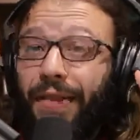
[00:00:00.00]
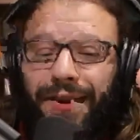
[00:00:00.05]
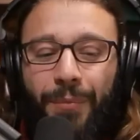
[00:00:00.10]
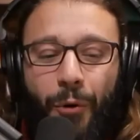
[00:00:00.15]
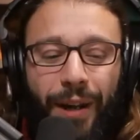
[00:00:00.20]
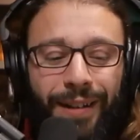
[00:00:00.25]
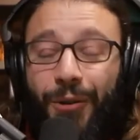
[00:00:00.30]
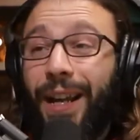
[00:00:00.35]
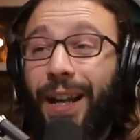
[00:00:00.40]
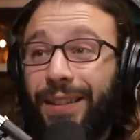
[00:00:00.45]

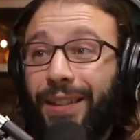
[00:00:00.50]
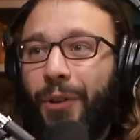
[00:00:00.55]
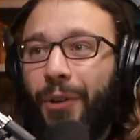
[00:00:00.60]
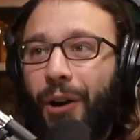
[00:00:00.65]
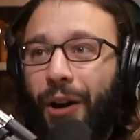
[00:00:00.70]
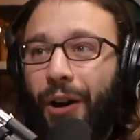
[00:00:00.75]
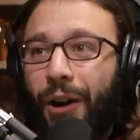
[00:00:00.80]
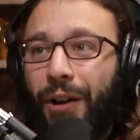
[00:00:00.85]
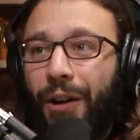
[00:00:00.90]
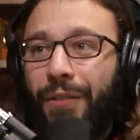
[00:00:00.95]
We end
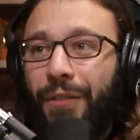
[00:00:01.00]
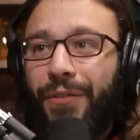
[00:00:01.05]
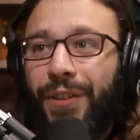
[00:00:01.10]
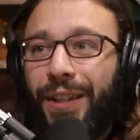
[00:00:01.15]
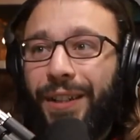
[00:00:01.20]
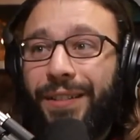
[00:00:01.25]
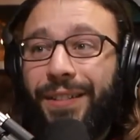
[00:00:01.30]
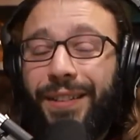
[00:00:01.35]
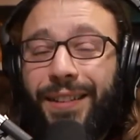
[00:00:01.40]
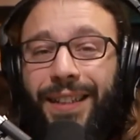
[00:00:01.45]
up,
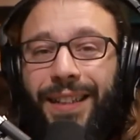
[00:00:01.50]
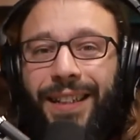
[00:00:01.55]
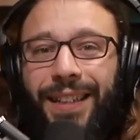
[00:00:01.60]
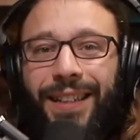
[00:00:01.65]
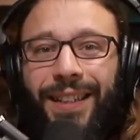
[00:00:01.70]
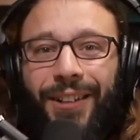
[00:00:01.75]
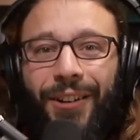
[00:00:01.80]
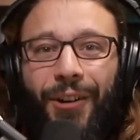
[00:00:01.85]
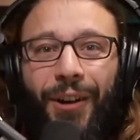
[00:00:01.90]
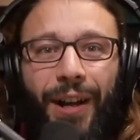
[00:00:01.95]
obviously,
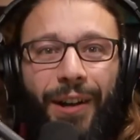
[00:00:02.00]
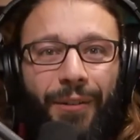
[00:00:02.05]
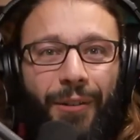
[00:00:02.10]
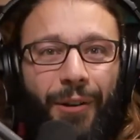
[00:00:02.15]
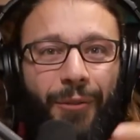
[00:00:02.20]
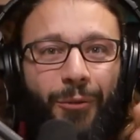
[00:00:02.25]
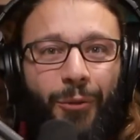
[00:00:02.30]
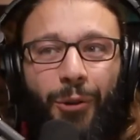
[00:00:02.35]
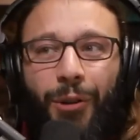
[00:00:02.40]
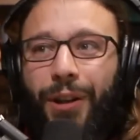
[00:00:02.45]
you know, I, I
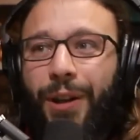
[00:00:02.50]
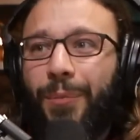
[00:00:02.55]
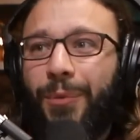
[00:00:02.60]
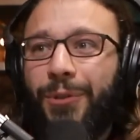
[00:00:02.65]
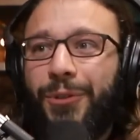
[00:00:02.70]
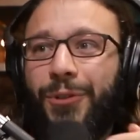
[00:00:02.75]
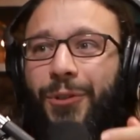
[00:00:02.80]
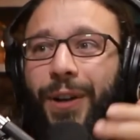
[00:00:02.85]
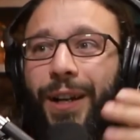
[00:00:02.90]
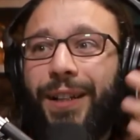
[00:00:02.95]
roll a couple
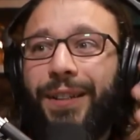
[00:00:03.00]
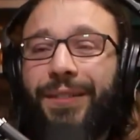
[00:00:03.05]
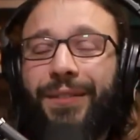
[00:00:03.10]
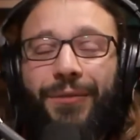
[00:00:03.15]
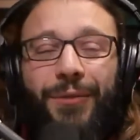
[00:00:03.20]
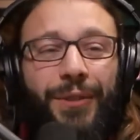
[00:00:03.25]
joints.